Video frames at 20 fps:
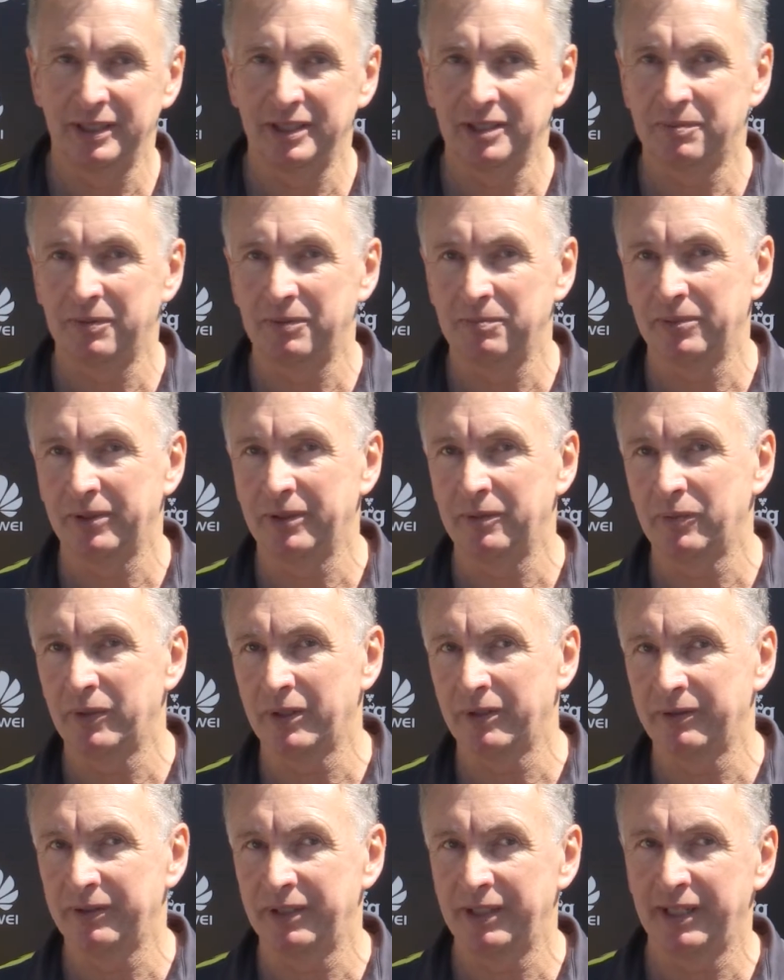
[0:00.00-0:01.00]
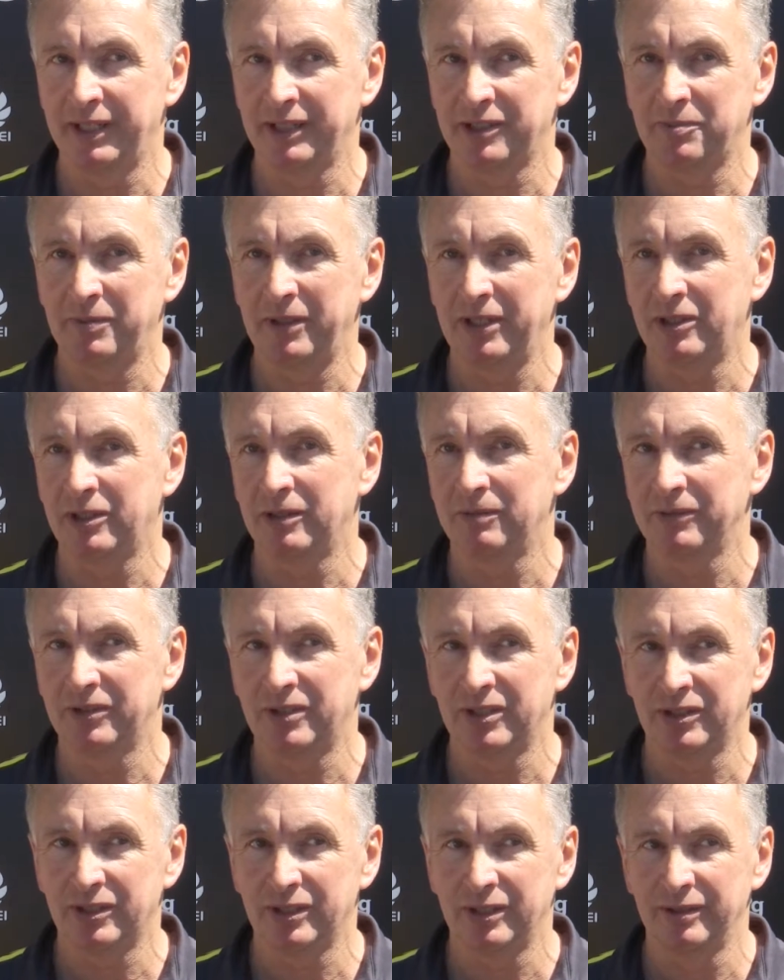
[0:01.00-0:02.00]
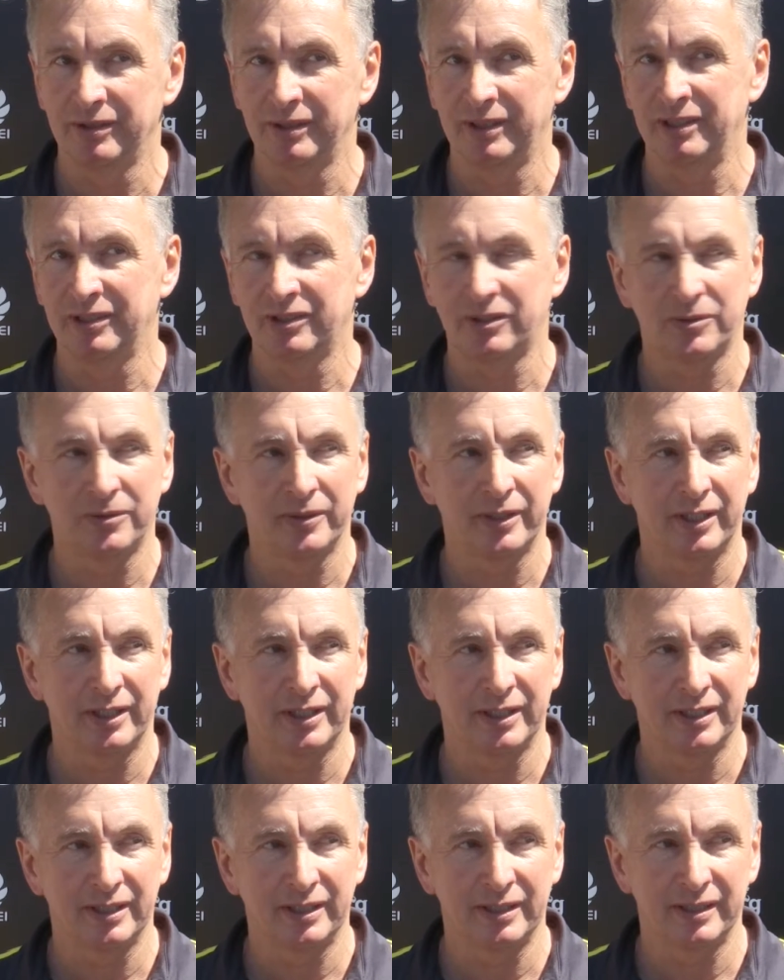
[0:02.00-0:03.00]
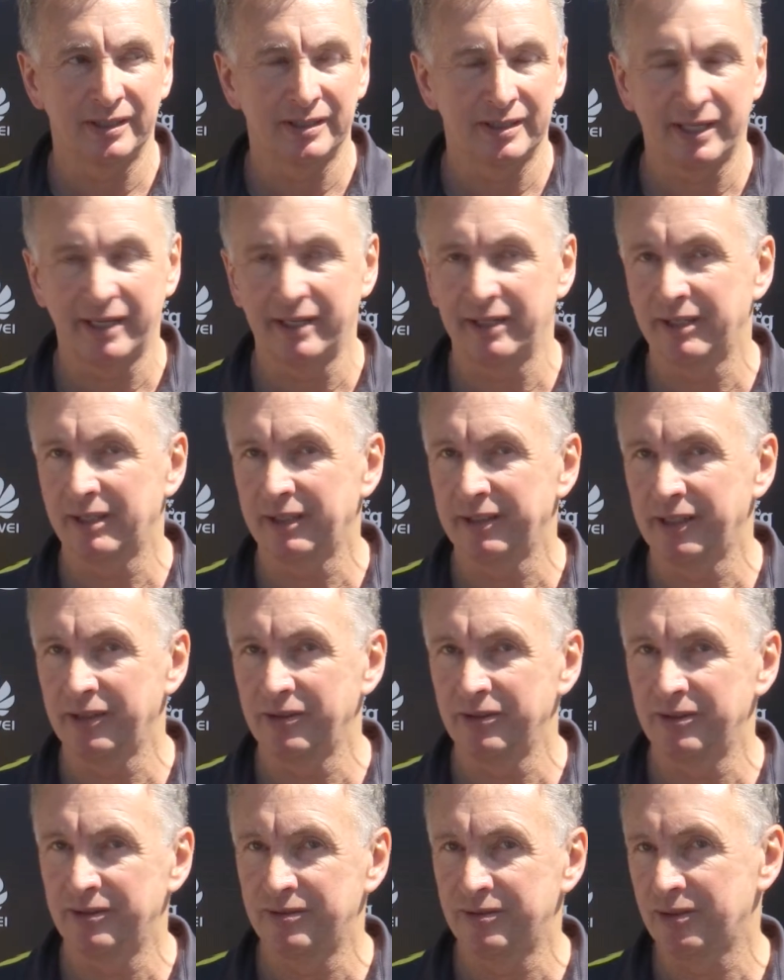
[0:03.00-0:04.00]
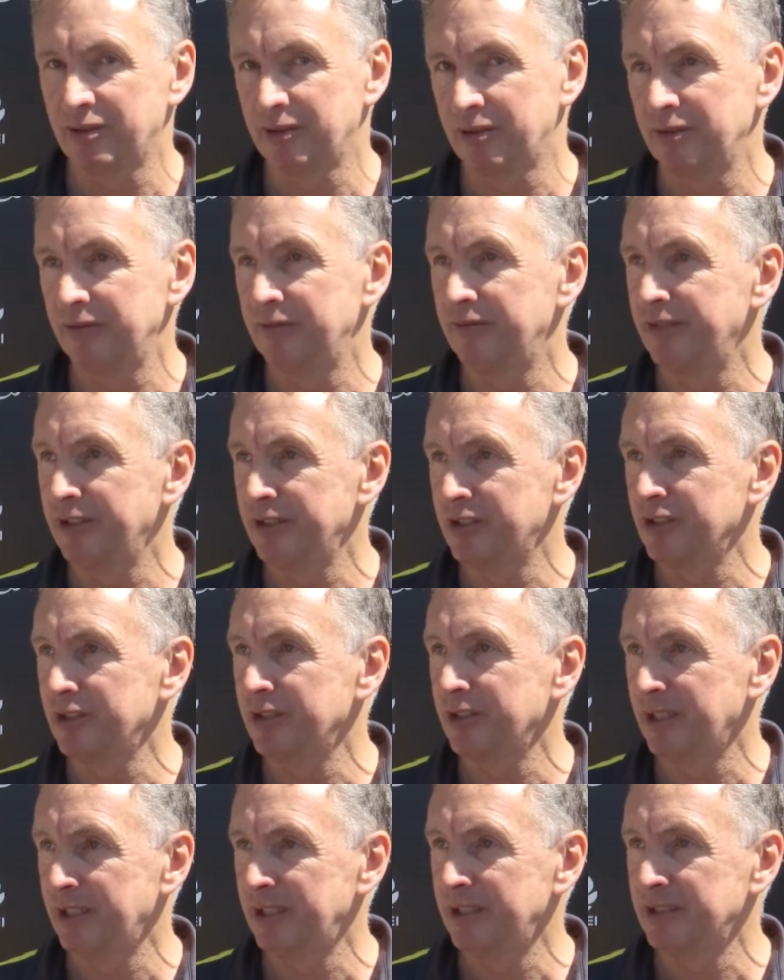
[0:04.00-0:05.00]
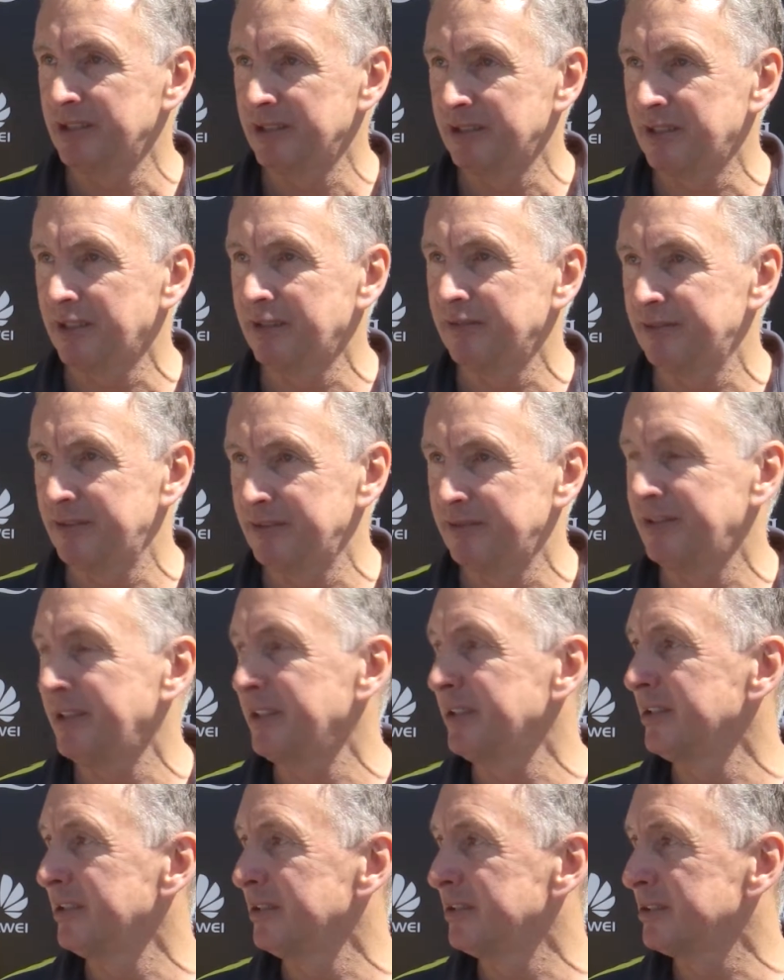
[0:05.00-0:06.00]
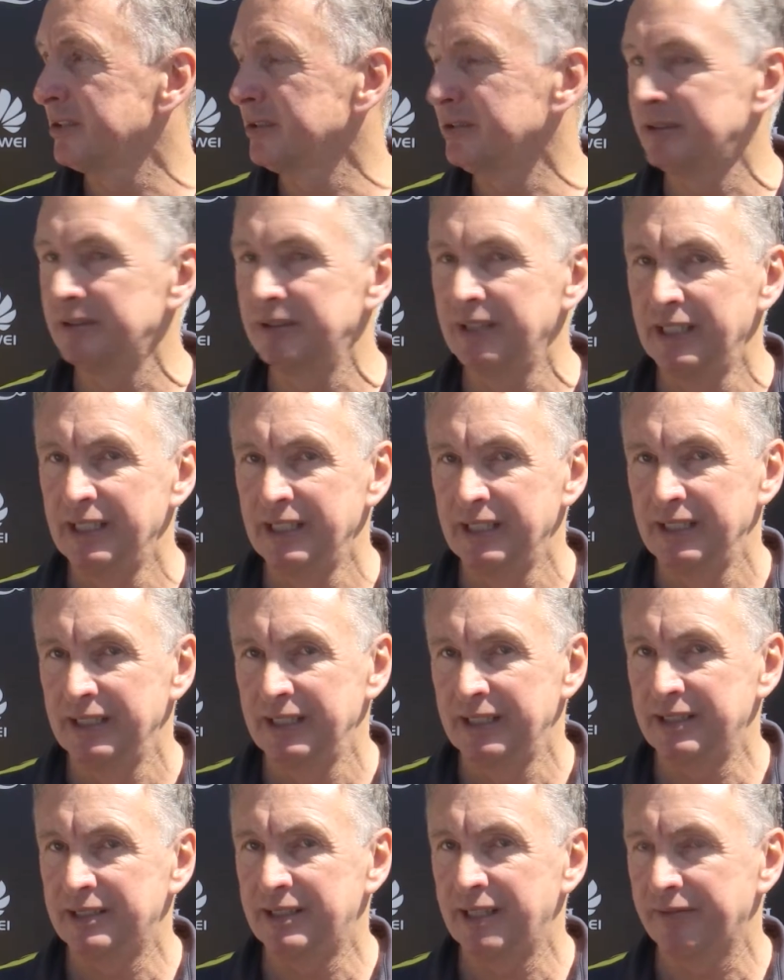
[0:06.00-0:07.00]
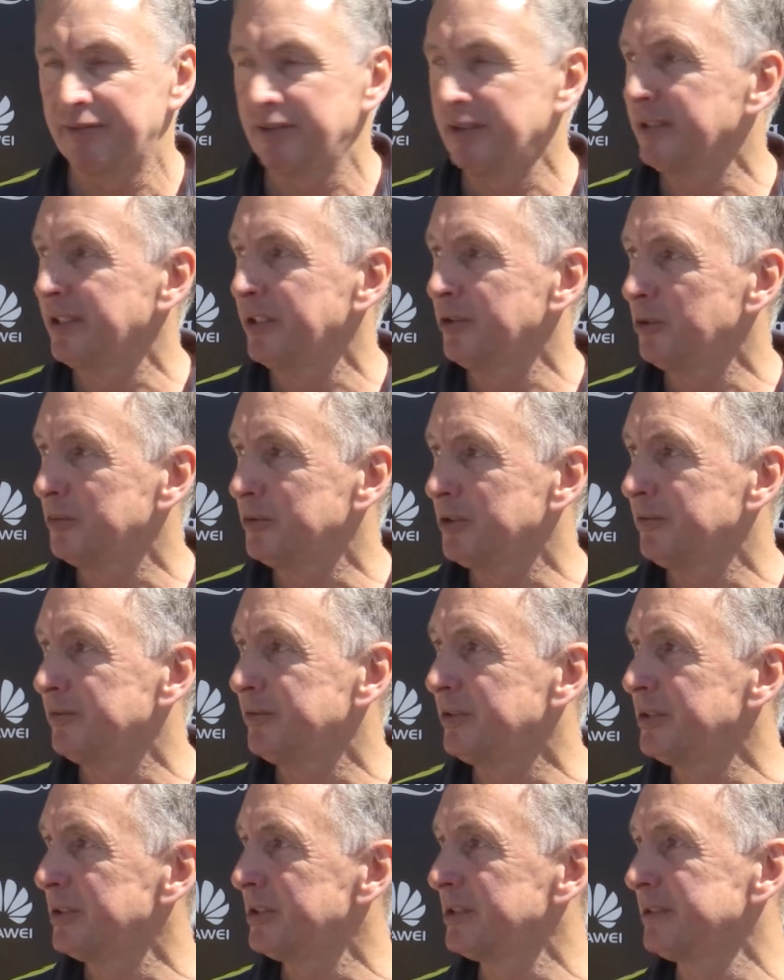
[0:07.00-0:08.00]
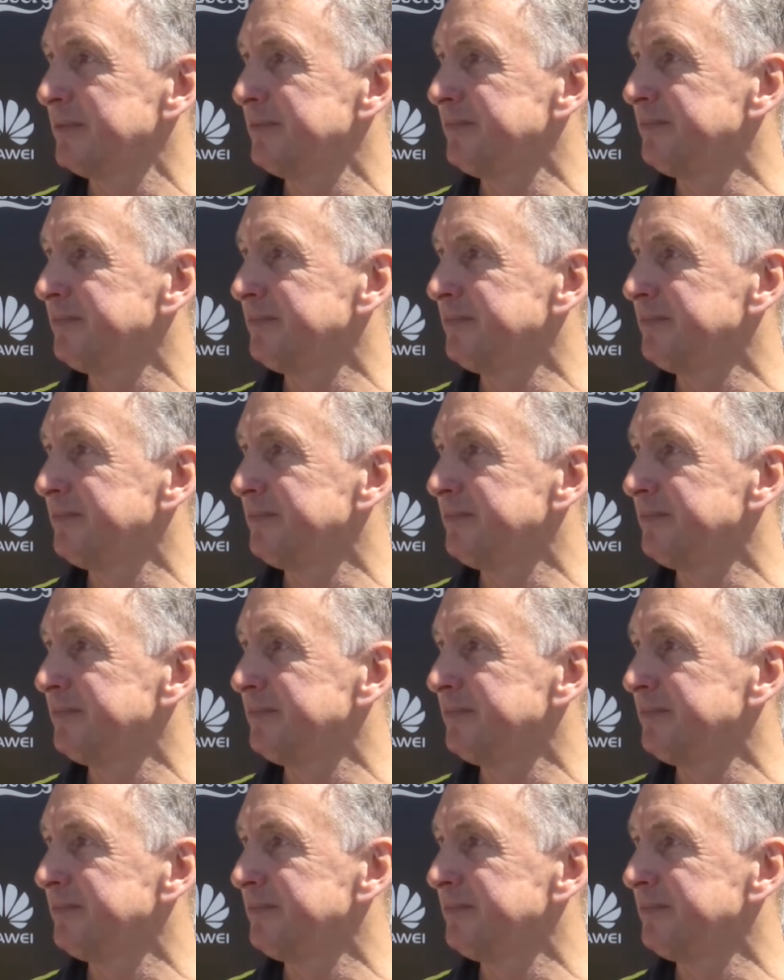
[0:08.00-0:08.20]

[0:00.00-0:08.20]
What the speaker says: He's been playing well in the ASB competition. He's quick, he's technically good, good vision, and he's a tough defender. So he's definitely an option for us.